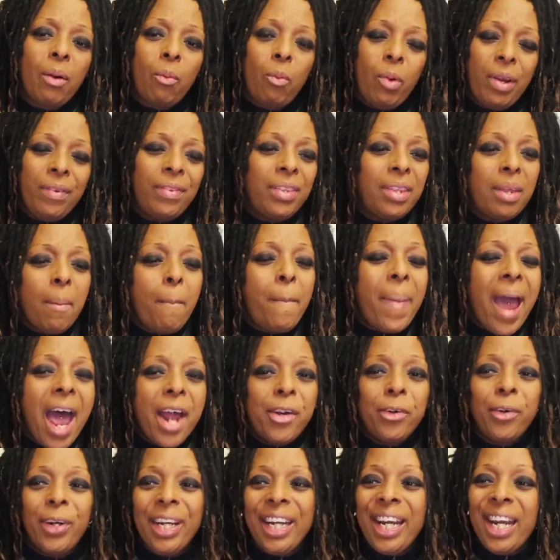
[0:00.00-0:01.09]
with the
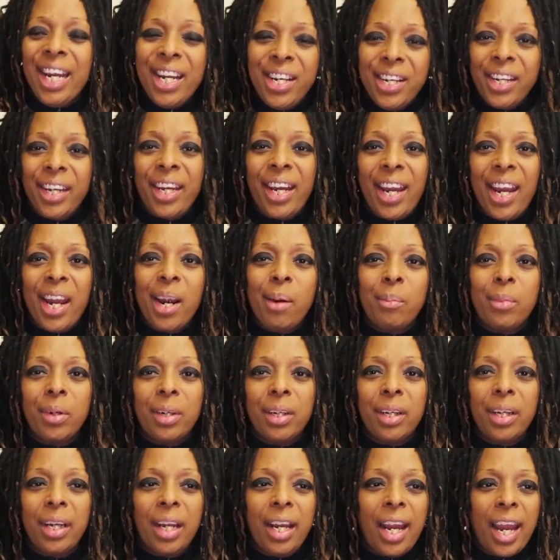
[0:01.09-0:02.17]
battery in the
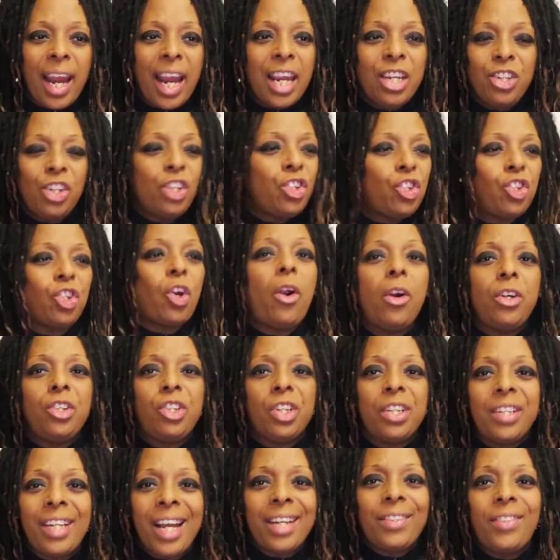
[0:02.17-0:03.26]
camera and just charge
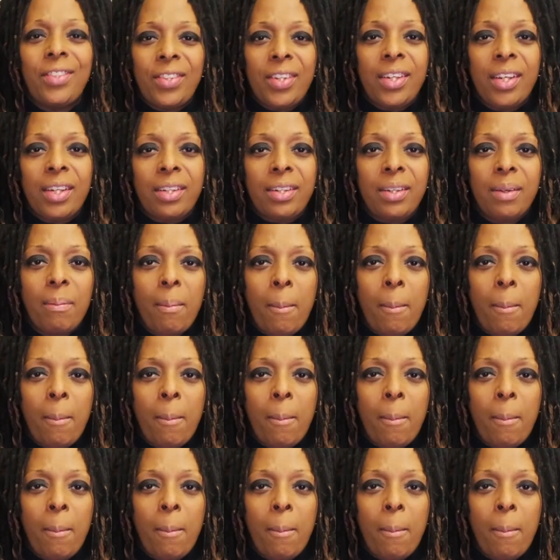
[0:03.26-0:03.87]
it. That's it.